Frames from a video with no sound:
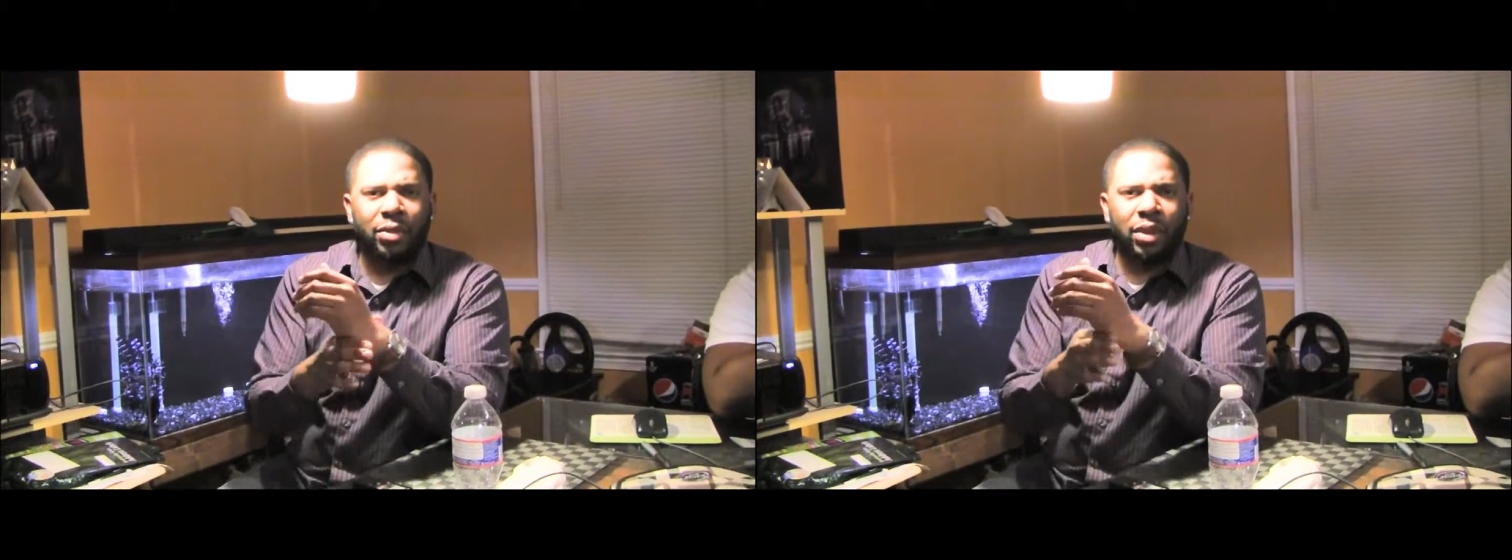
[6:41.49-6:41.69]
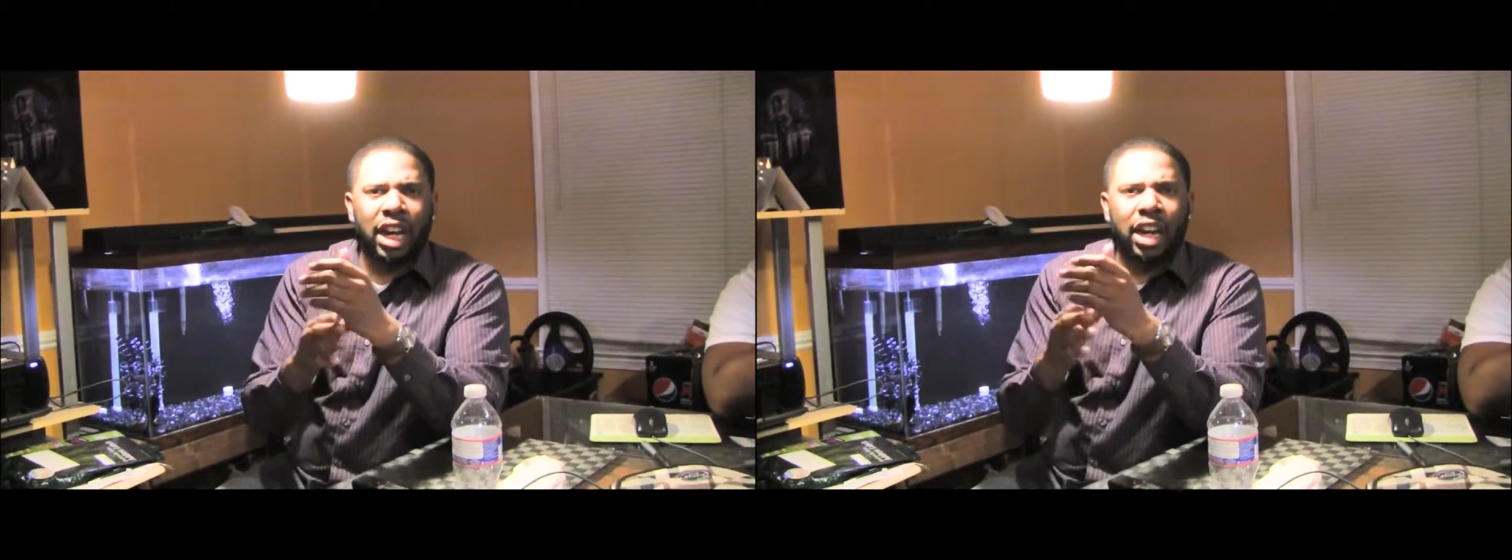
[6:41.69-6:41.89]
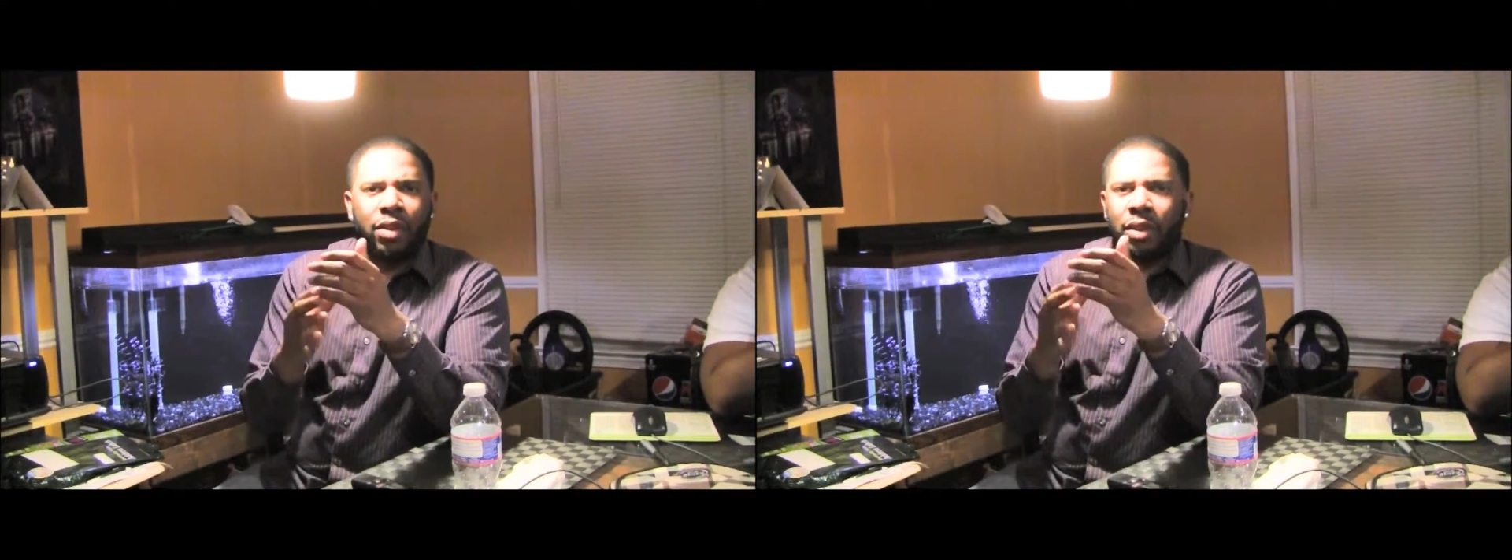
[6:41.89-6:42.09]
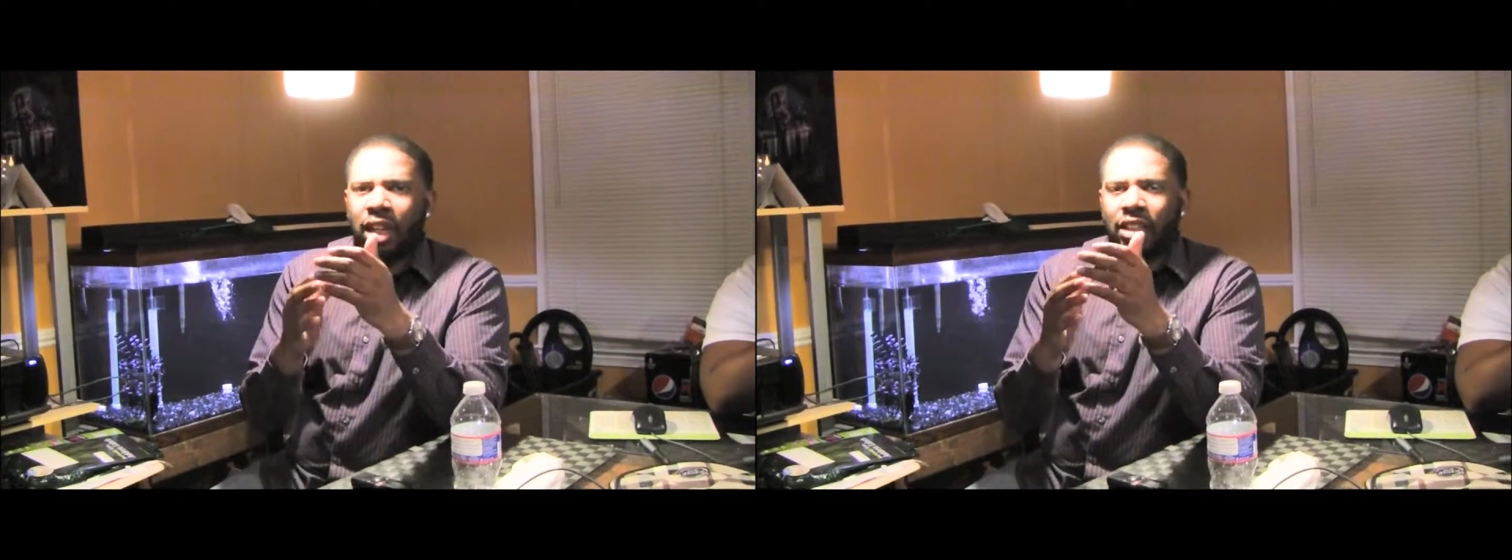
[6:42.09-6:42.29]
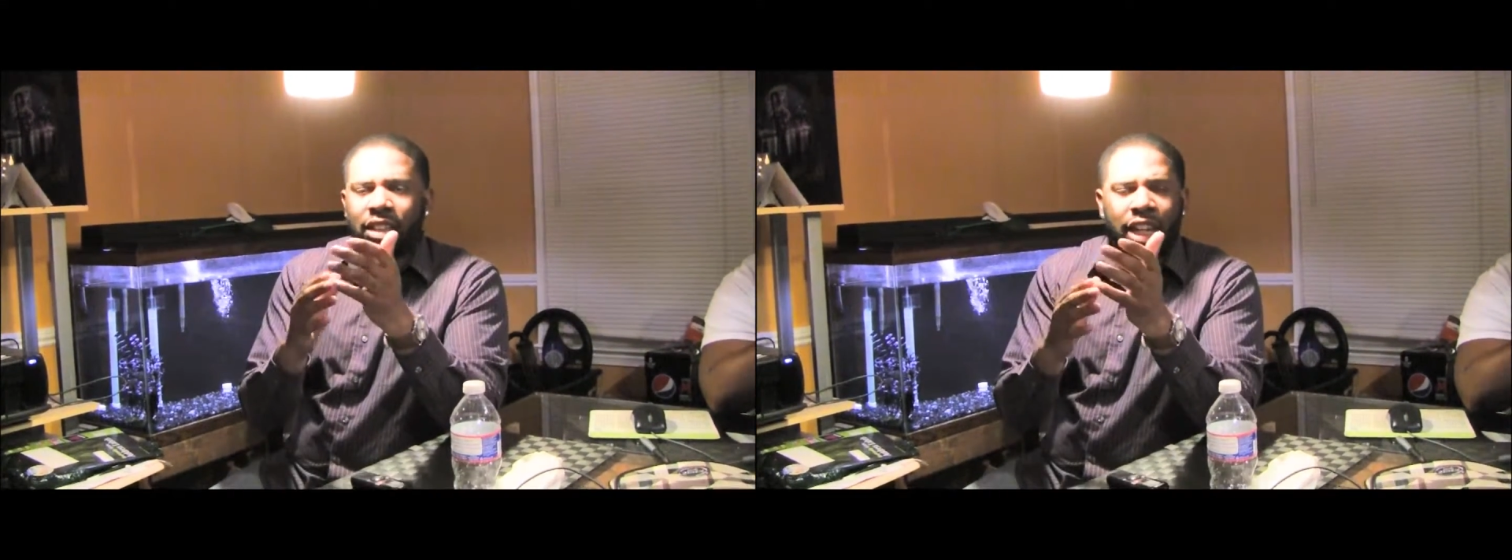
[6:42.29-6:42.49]
When
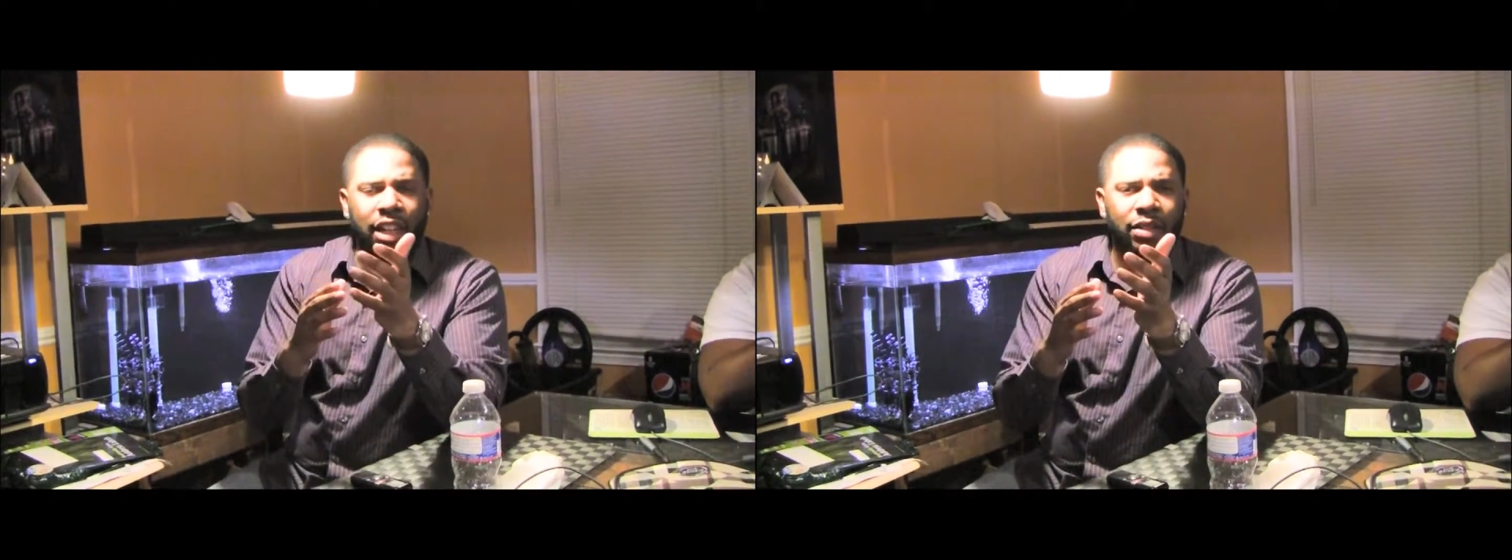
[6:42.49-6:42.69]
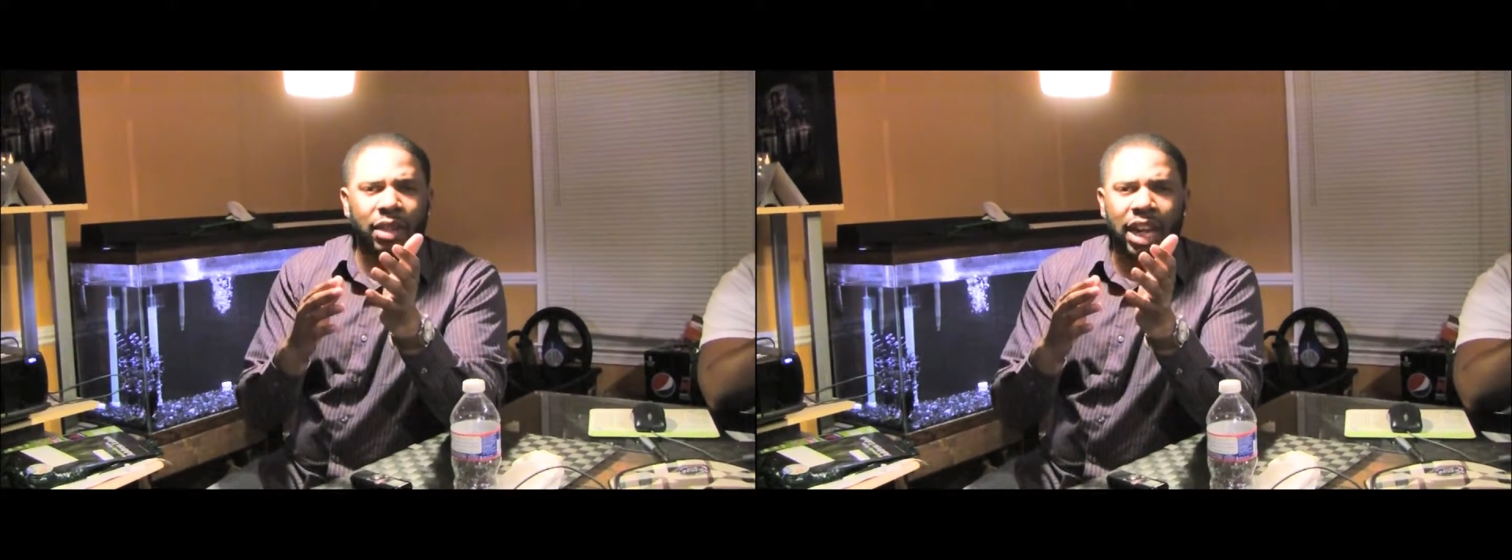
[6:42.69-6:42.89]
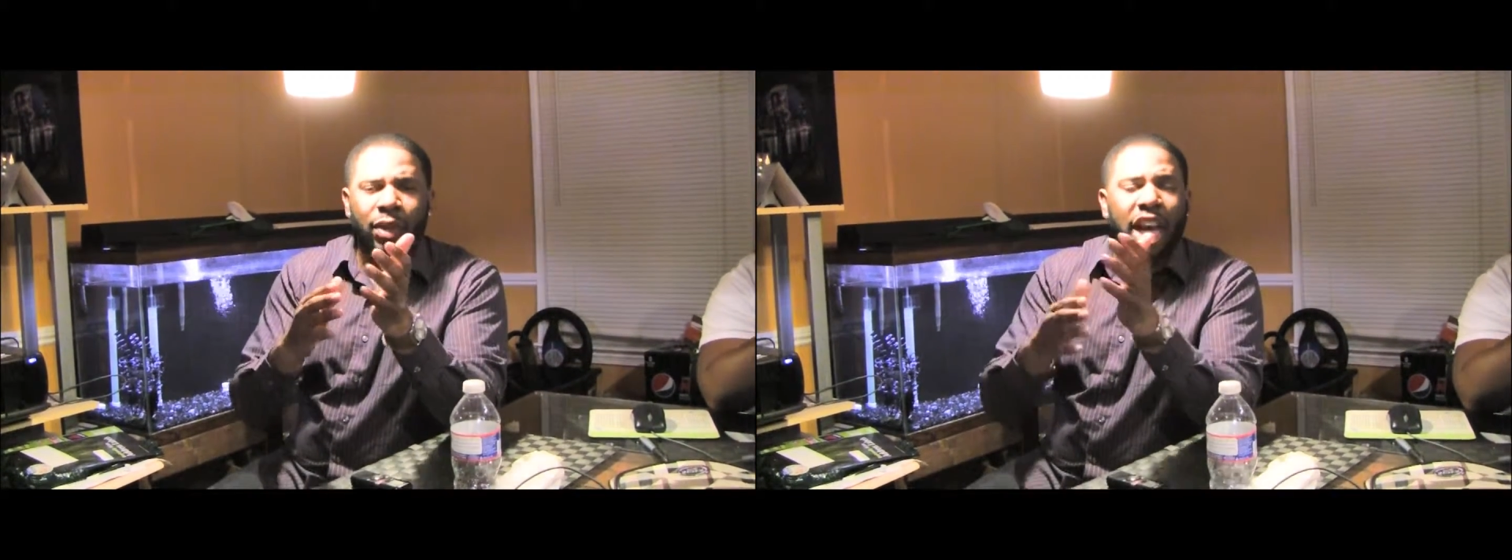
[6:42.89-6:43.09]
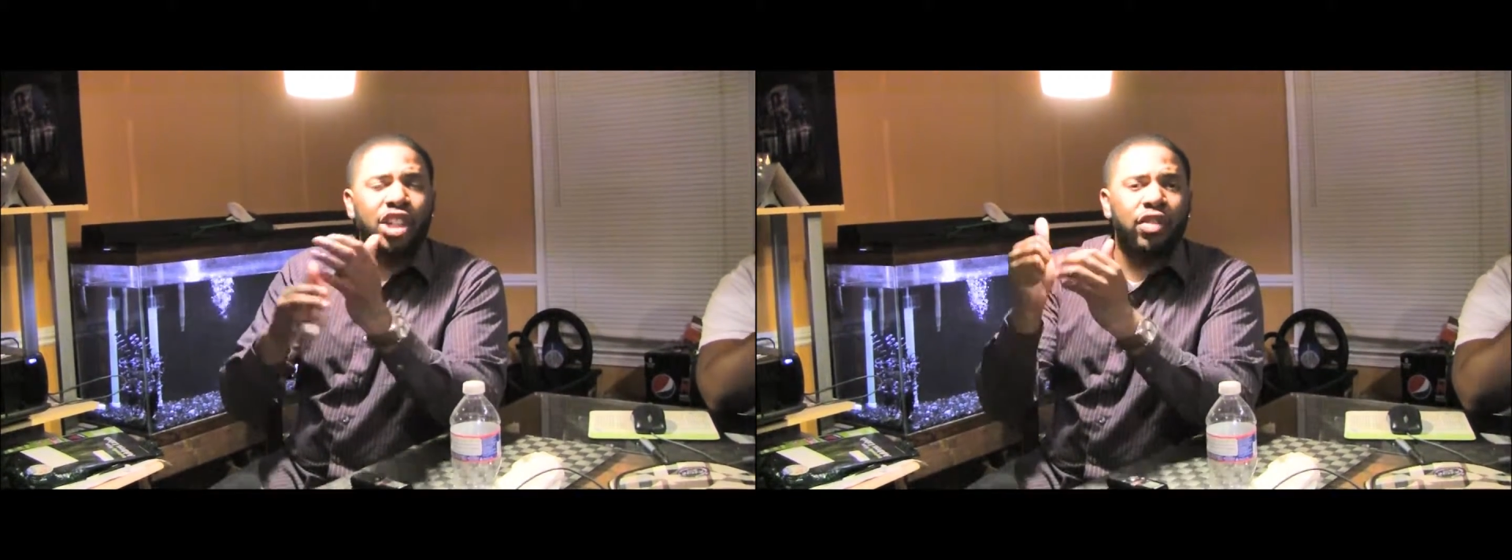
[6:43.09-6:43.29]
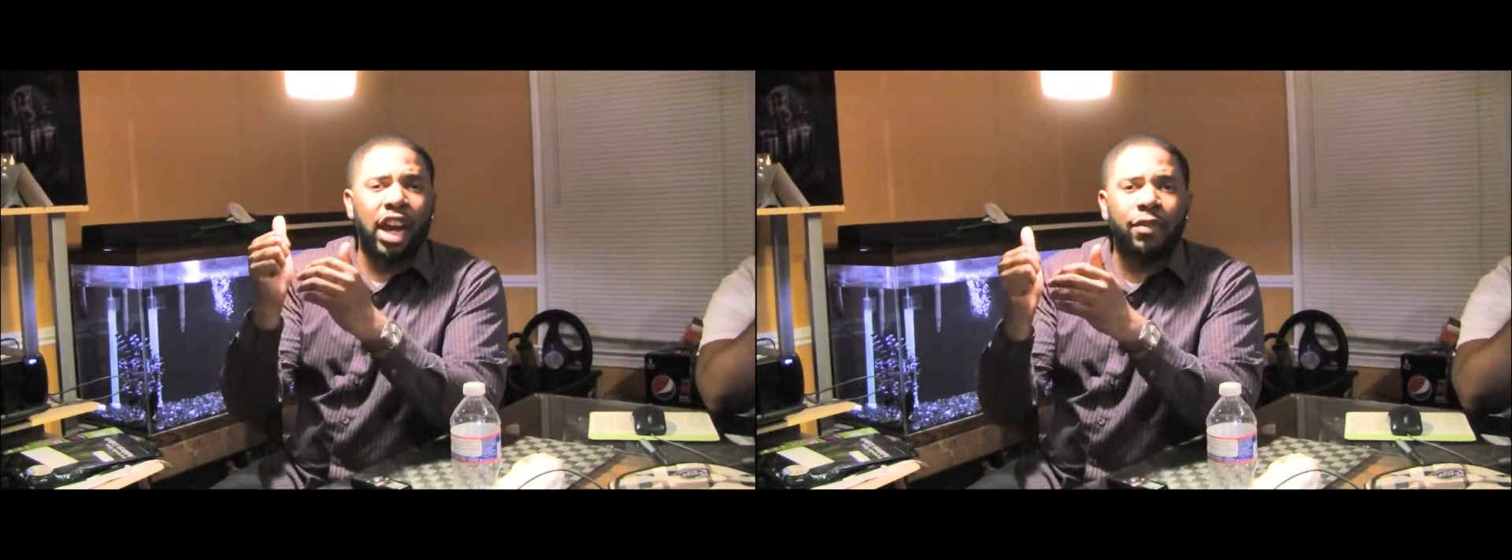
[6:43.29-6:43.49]
I
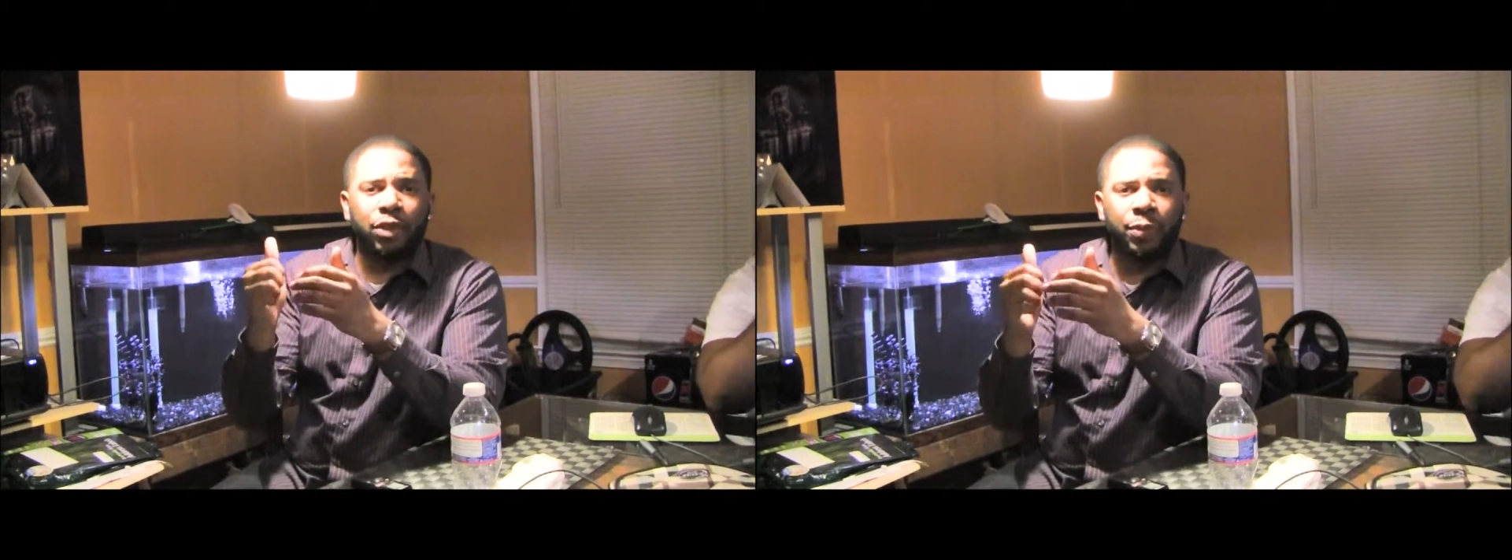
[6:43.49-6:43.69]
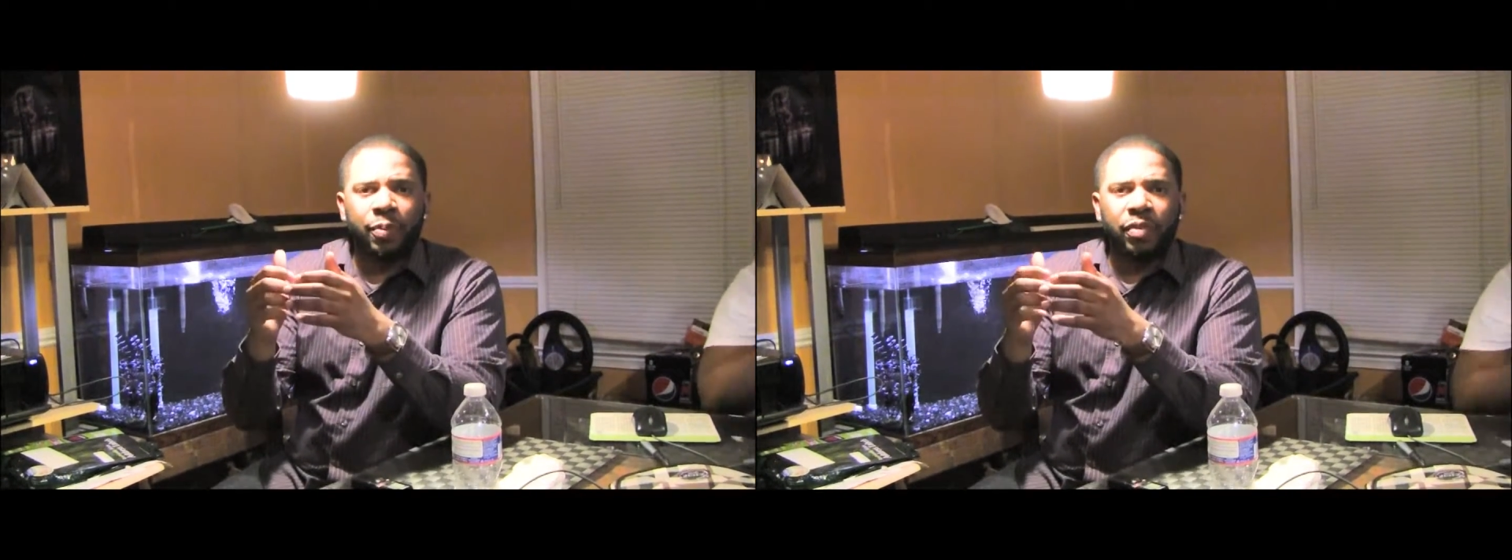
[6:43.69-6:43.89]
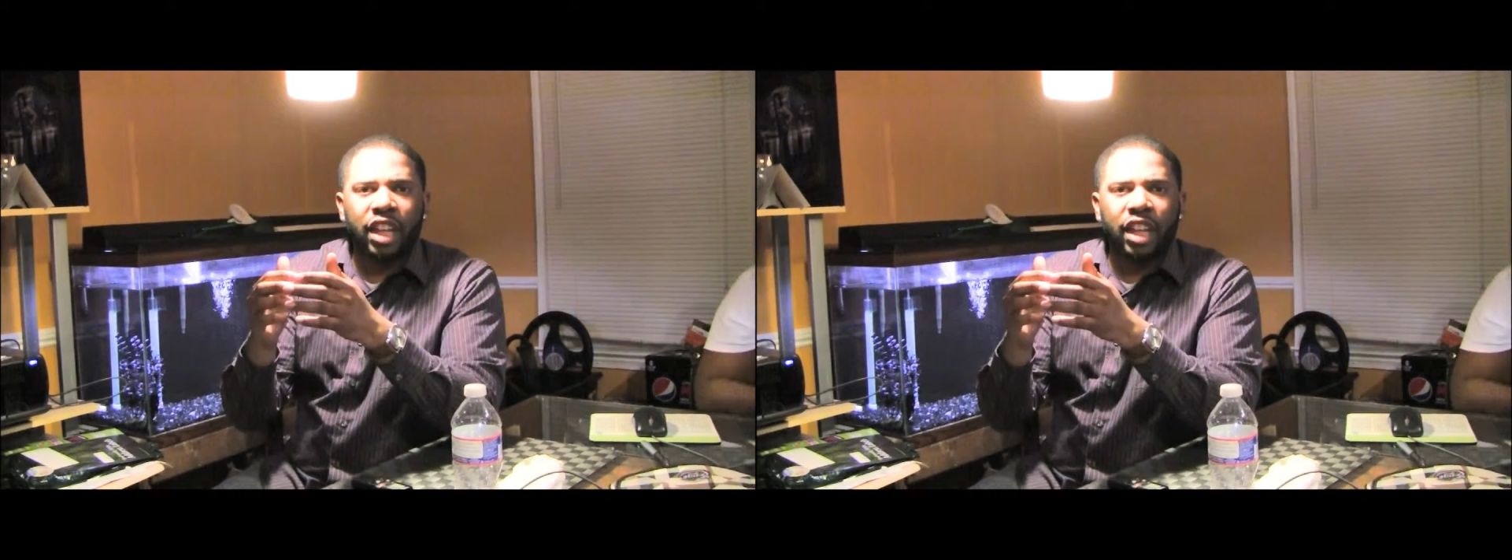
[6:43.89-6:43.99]
travel,